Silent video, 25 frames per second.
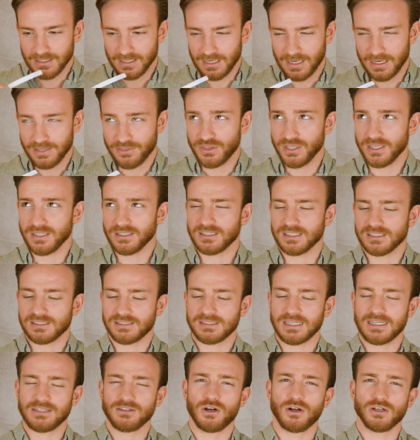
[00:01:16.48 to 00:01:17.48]
I think this
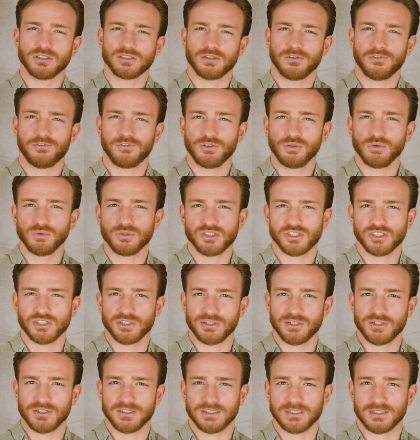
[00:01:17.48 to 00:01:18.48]
scent also
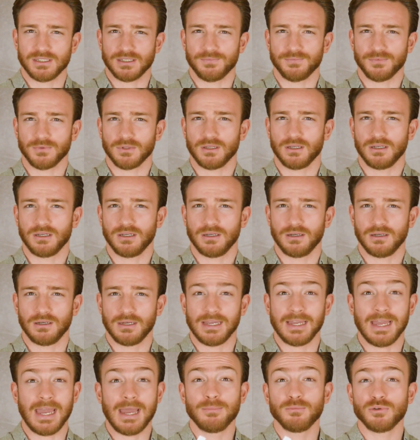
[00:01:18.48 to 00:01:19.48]
features
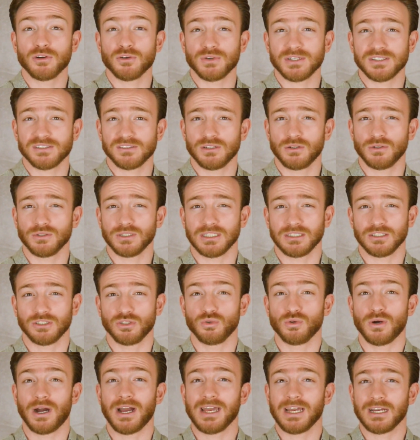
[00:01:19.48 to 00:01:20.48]
a ambergris note and
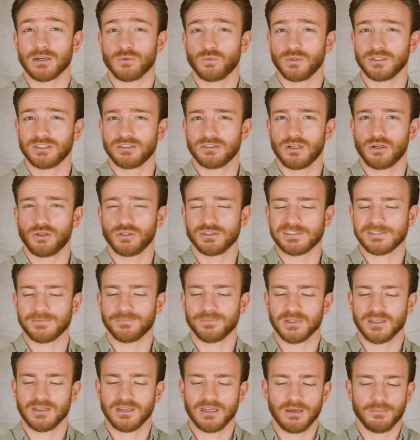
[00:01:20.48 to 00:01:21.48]
guaiac wood note,
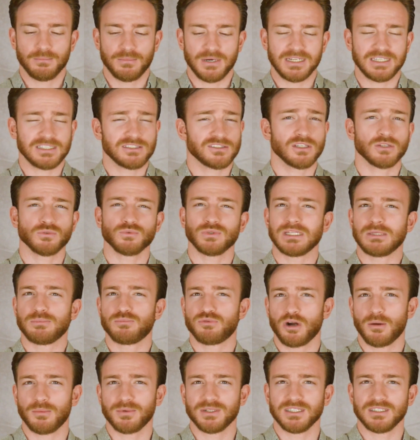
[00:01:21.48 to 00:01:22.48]
but it's not really
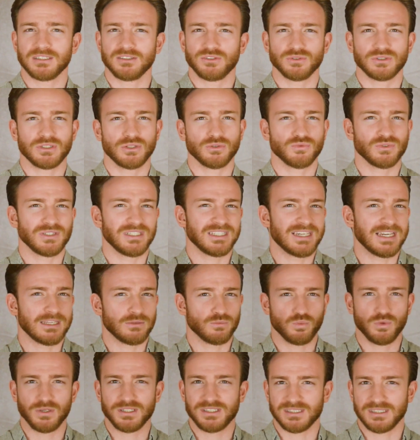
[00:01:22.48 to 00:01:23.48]
prominent. You don't really
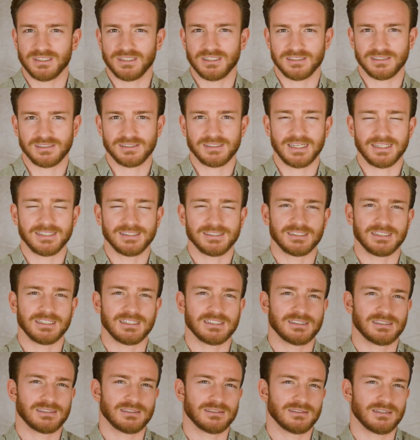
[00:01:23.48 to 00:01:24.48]
get woods in this scent.
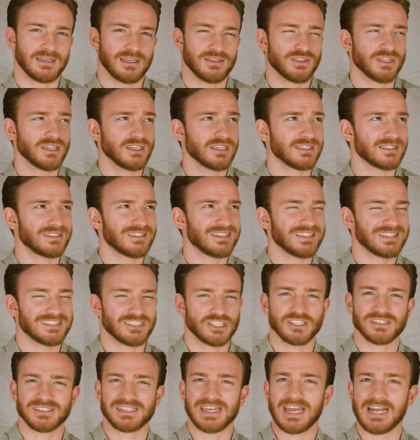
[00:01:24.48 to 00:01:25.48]
I think it
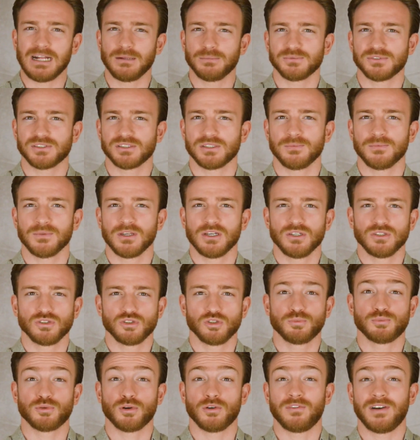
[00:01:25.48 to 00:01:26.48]
just helps
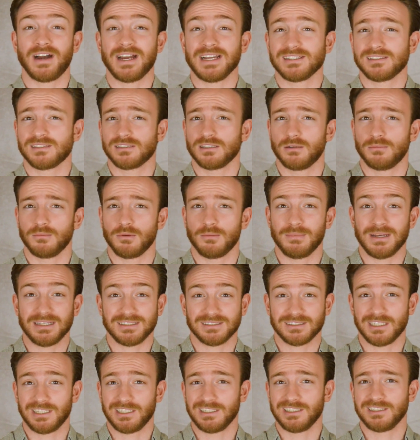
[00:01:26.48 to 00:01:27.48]
to provide some
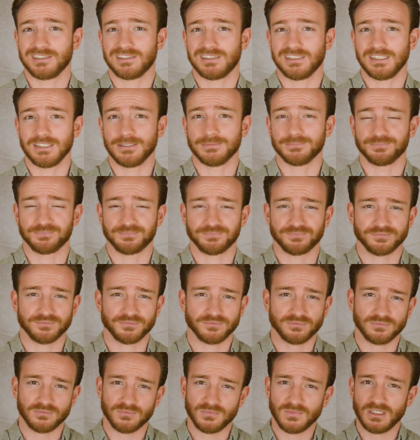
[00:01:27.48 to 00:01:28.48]
masculinity
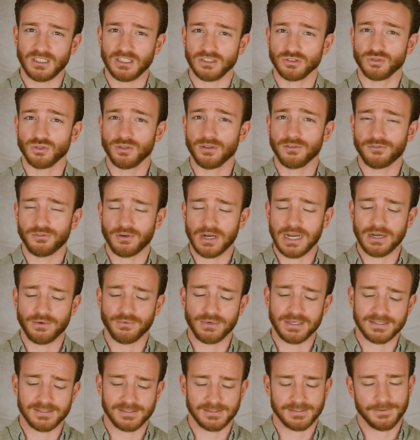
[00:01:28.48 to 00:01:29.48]
to the
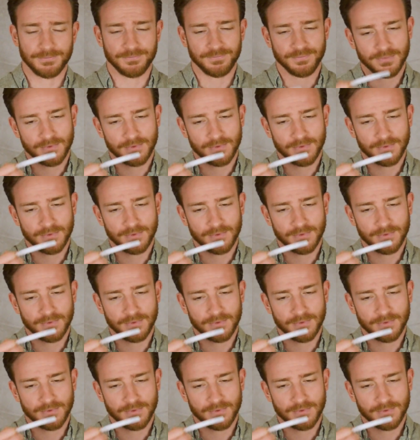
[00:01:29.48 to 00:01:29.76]
fragrance.